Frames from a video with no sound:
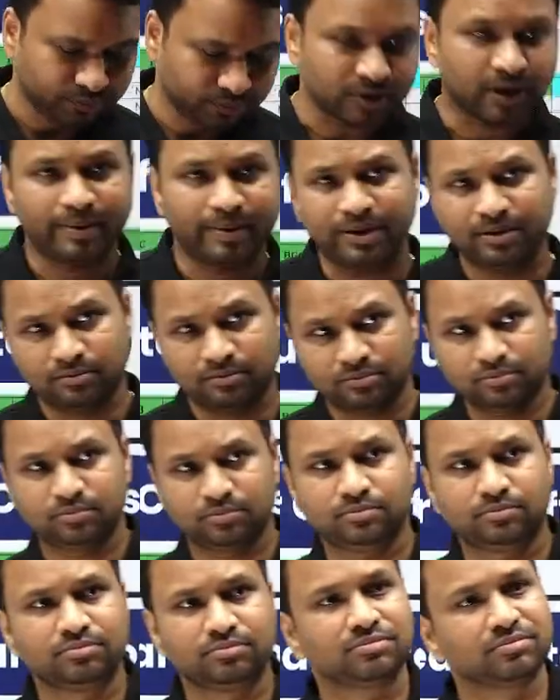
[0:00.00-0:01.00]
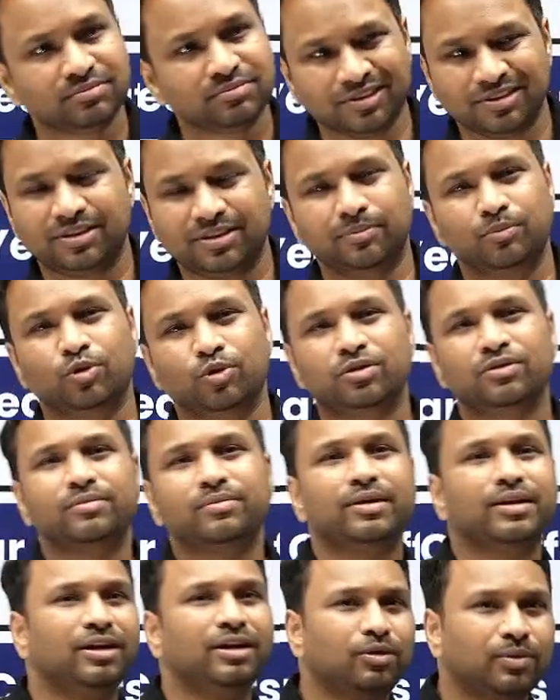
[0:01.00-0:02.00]
I mean, see, both of them
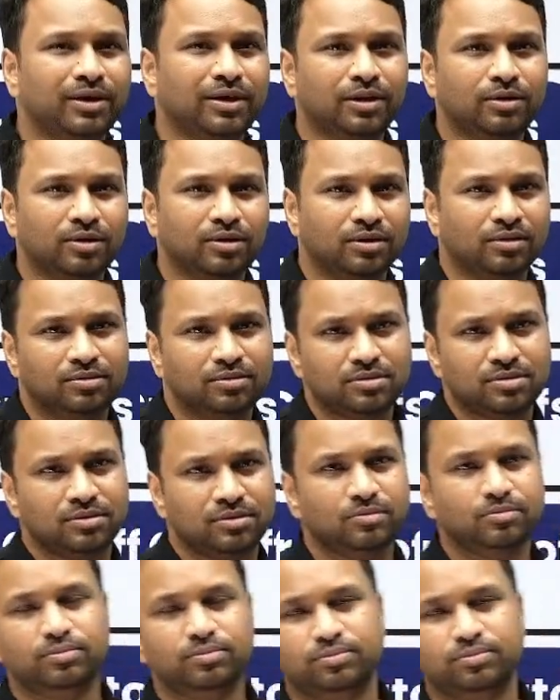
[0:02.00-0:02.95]
are equally good. So